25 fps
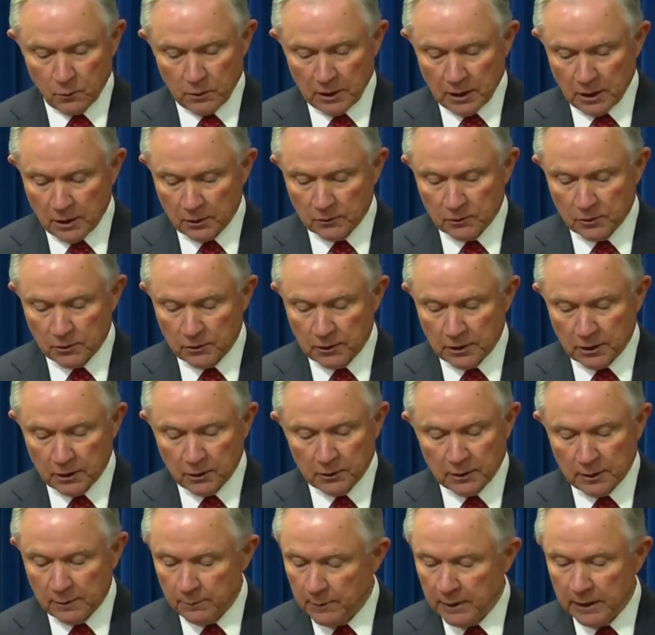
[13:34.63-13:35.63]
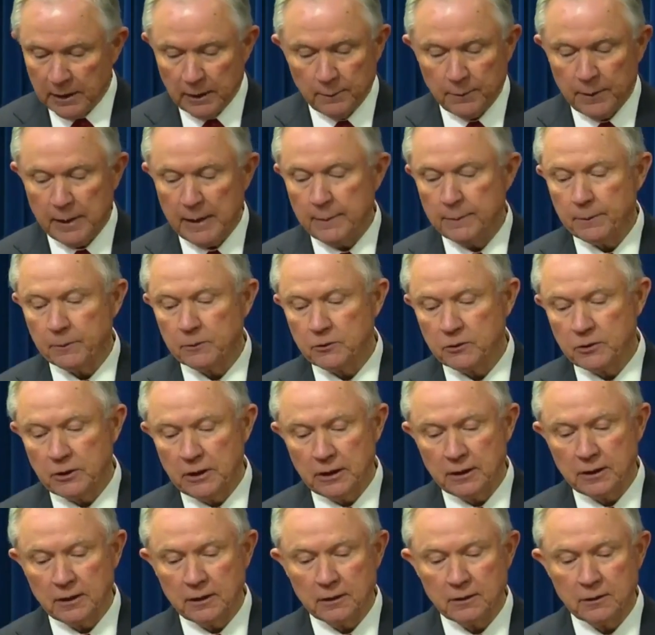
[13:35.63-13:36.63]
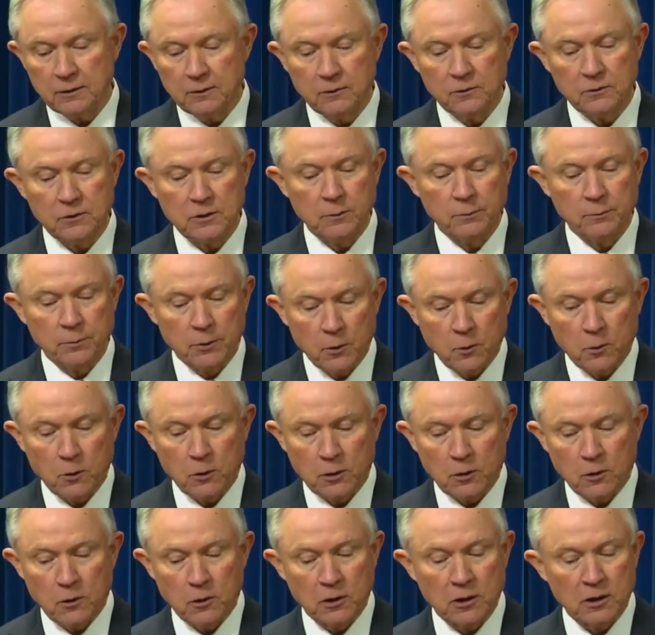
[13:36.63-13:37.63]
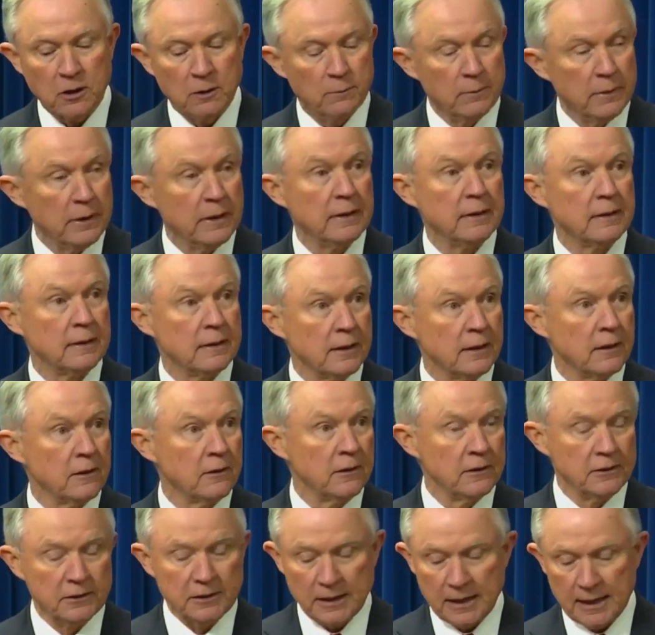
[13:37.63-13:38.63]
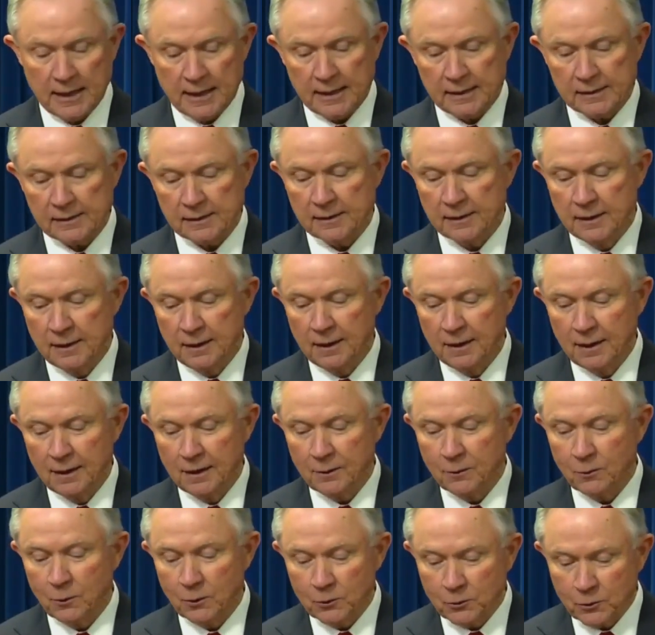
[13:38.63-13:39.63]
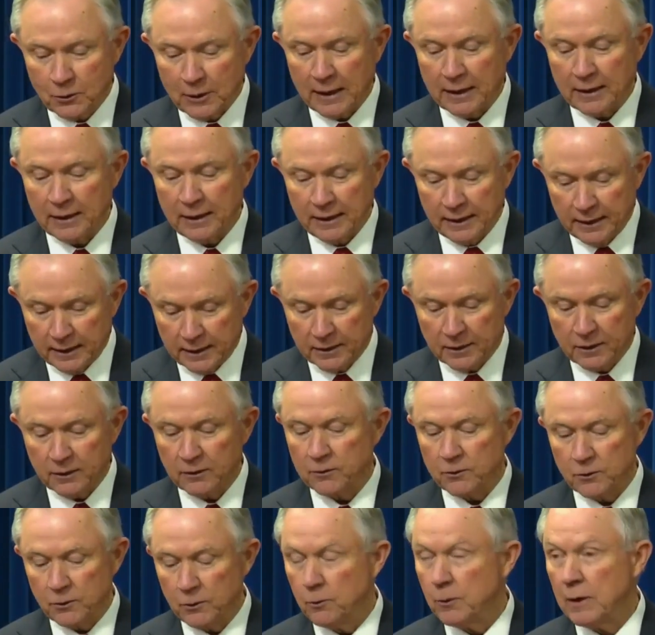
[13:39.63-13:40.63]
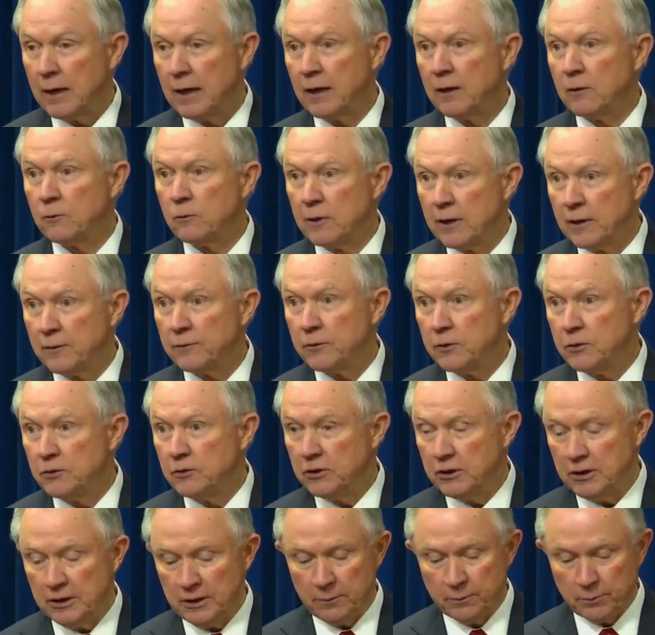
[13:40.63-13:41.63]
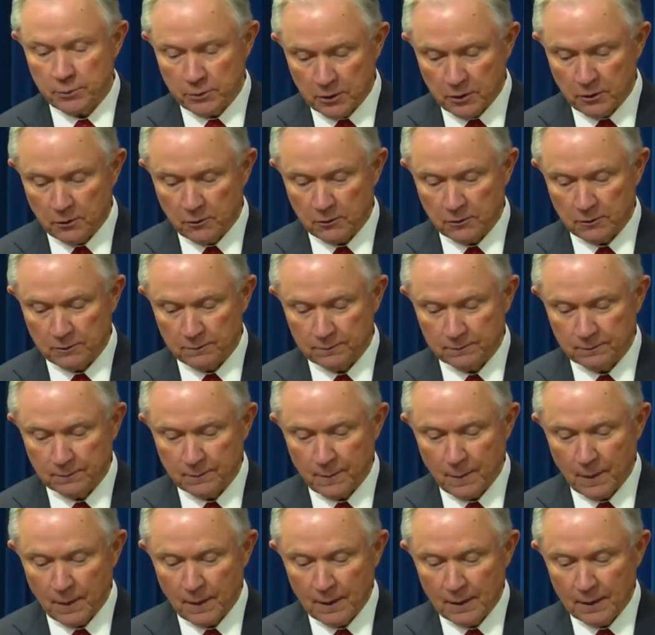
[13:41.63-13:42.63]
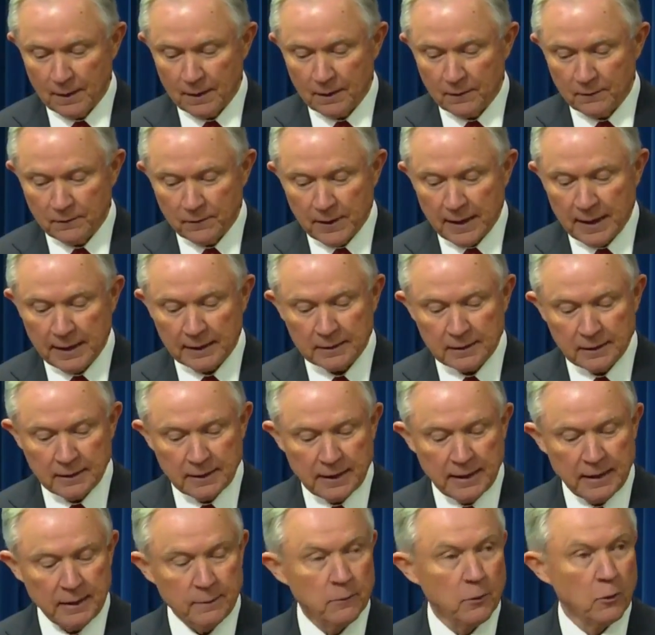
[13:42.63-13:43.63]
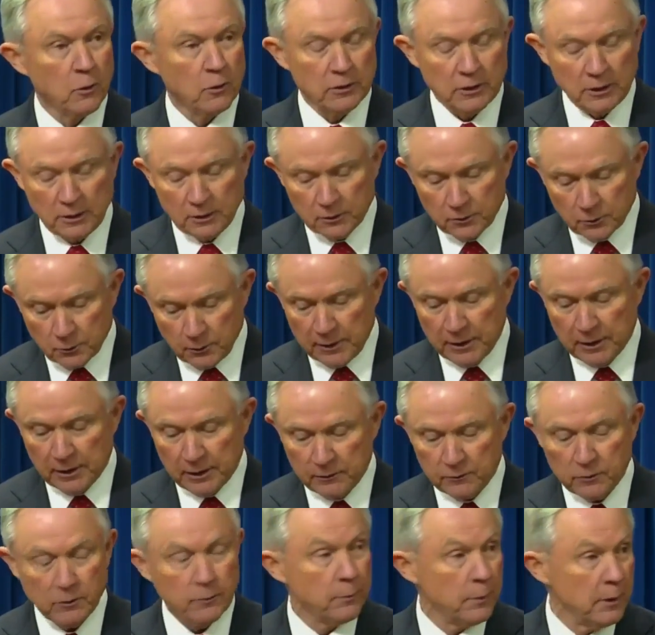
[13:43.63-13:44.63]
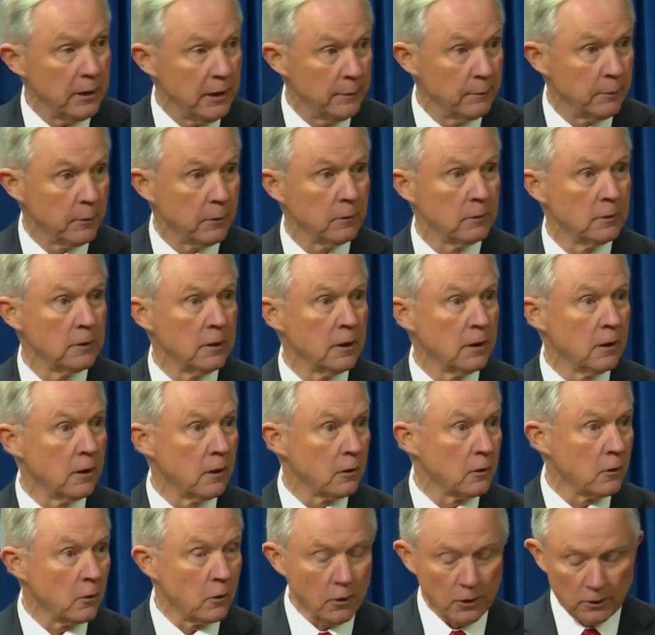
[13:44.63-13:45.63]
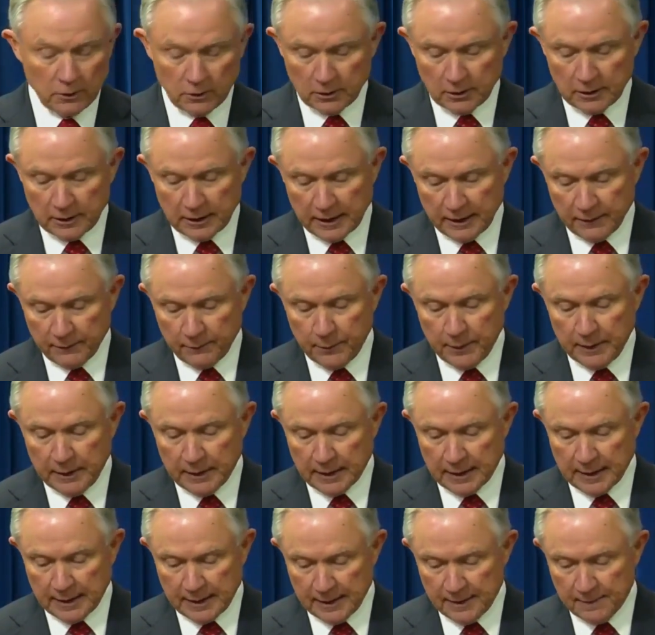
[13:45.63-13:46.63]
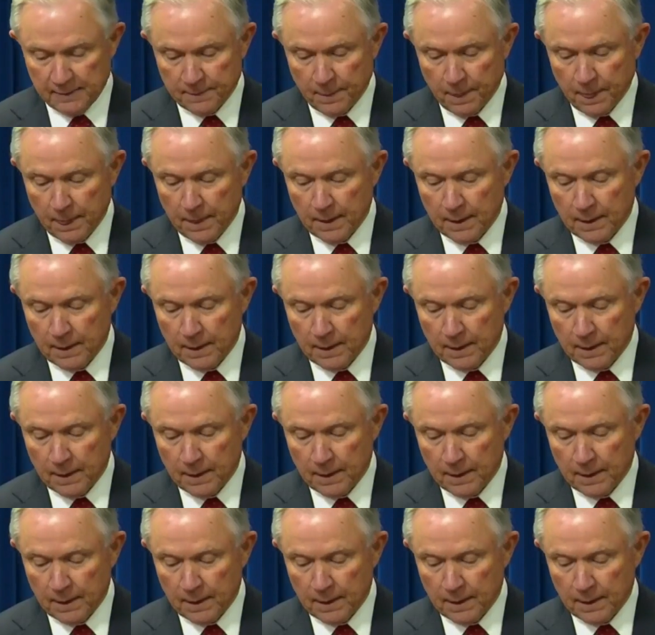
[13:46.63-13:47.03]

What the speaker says: We also know that many people seeking to support or commit terrorist acts will try to enter through our refugee program. In fact, today more than 300 people, according to the FBI,